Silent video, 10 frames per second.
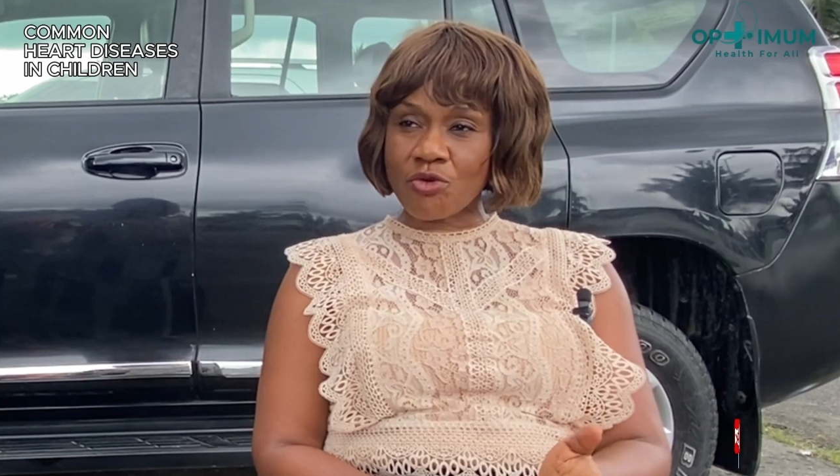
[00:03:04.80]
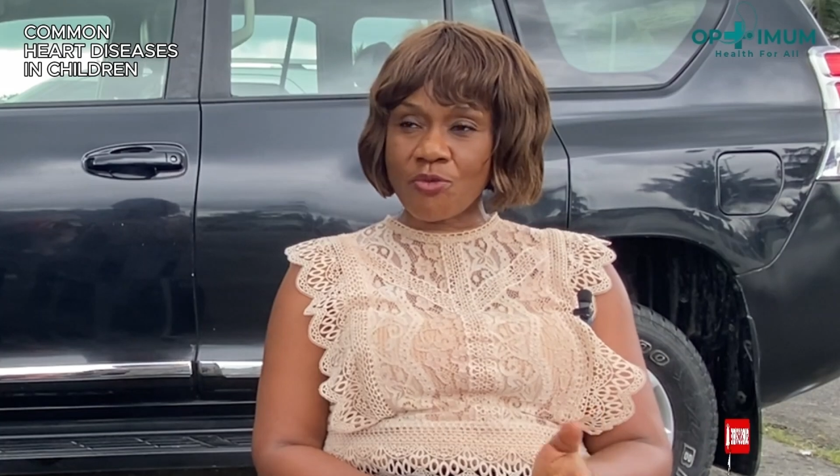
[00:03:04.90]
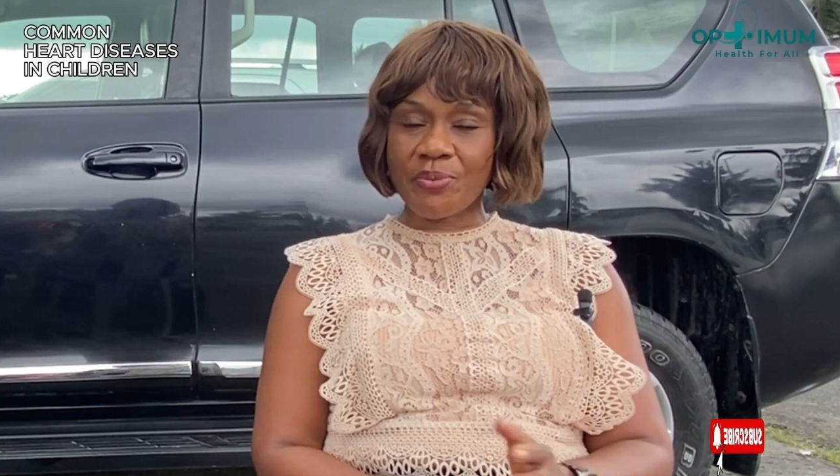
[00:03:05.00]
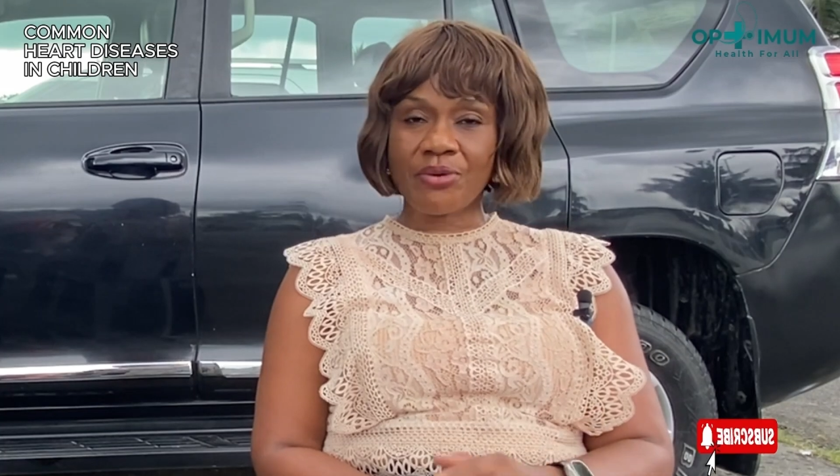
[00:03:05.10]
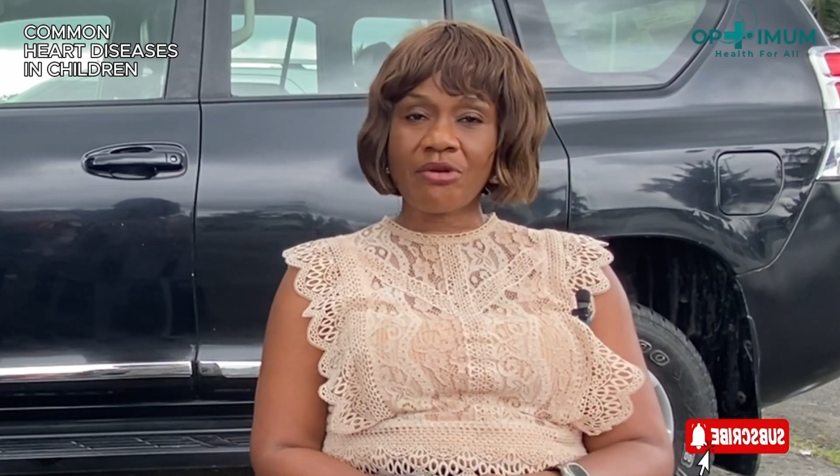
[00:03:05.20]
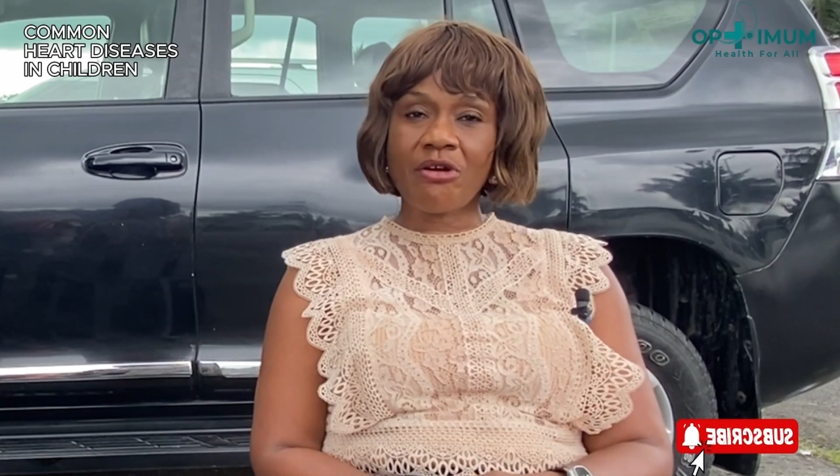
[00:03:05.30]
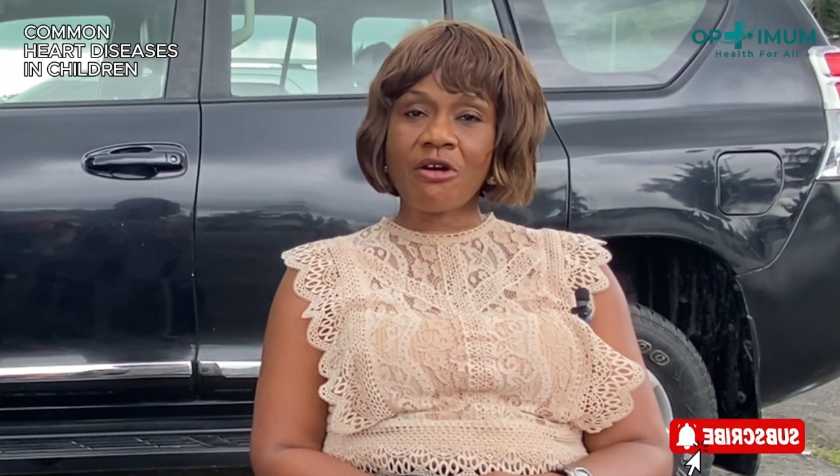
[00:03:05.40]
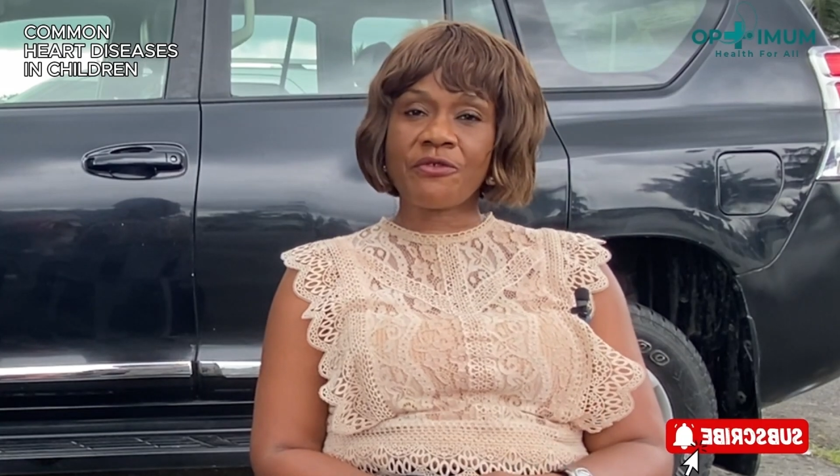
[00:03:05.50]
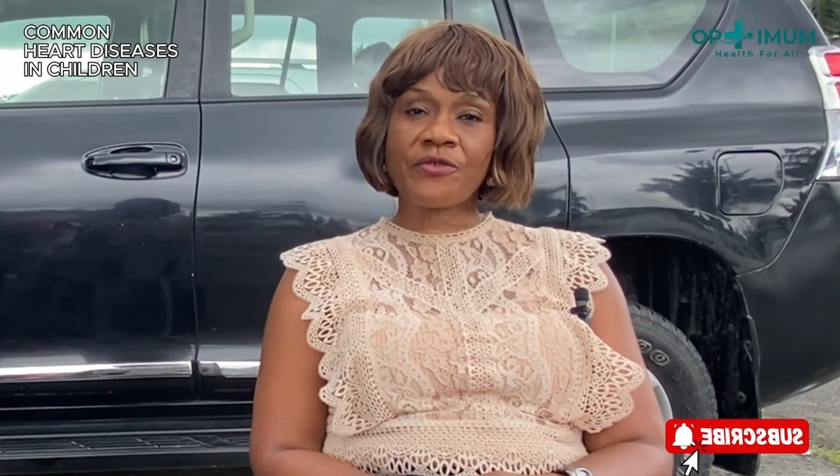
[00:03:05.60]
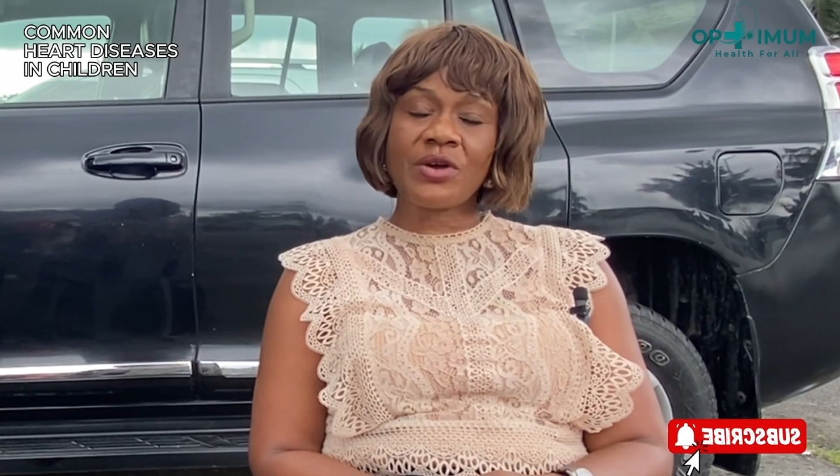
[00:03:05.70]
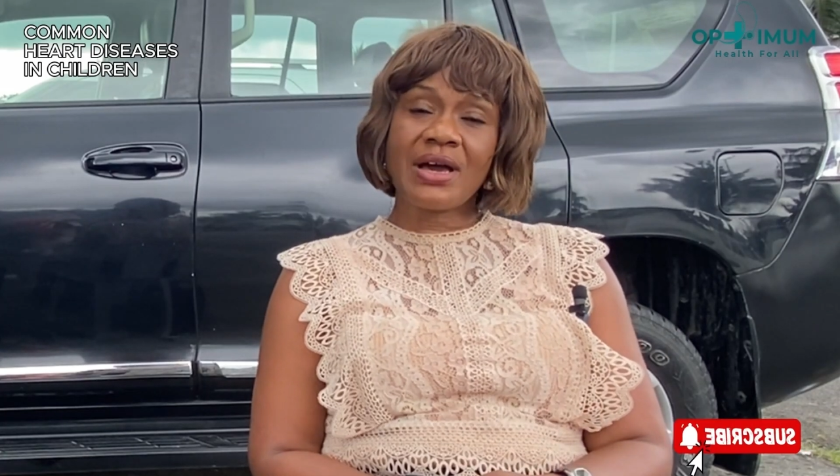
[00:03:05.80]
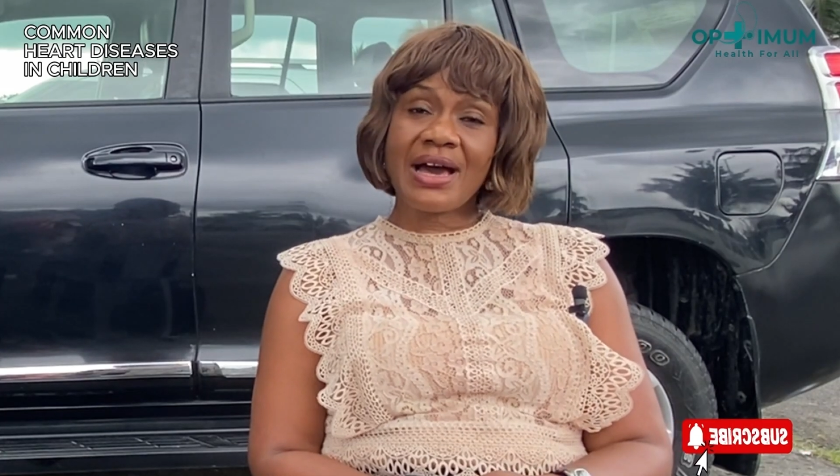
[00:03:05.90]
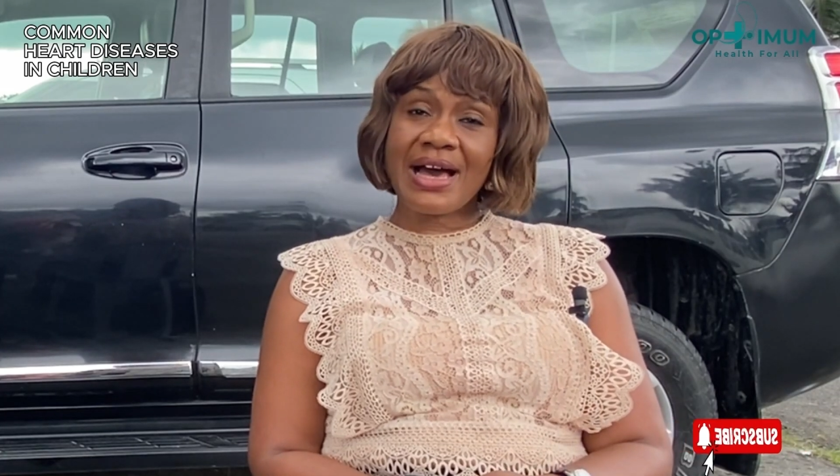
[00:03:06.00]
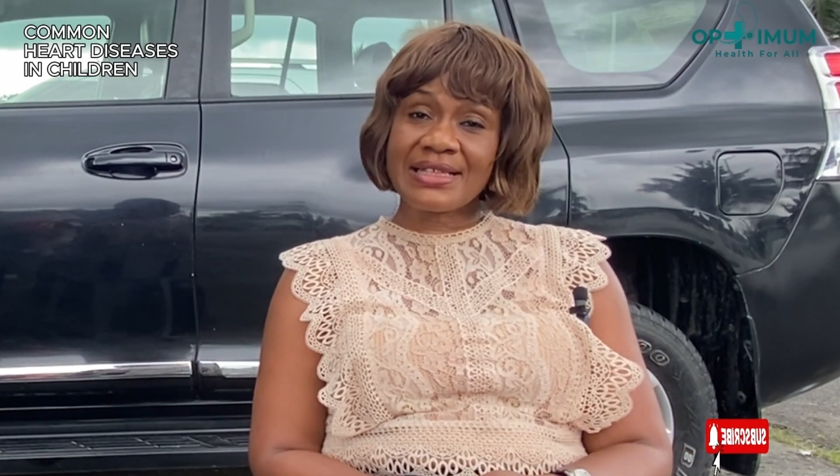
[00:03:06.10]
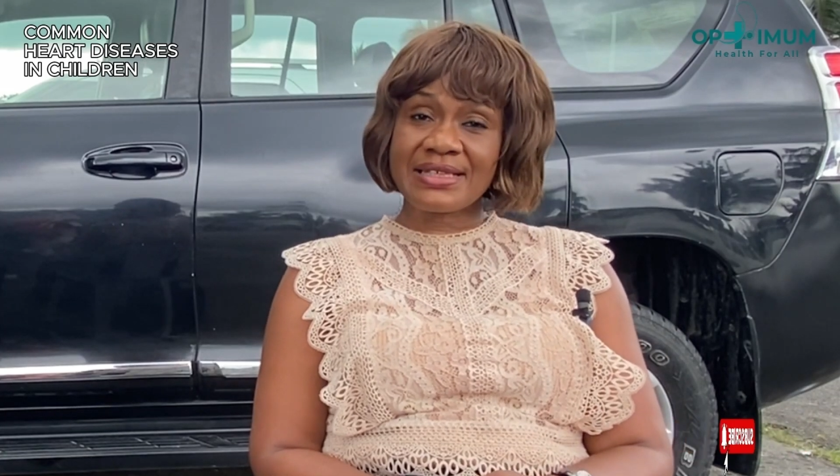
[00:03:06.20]
group of
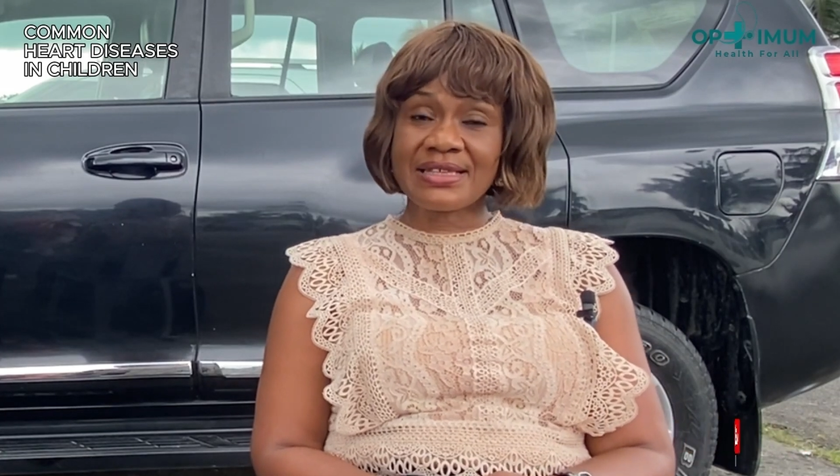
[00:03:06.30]
heart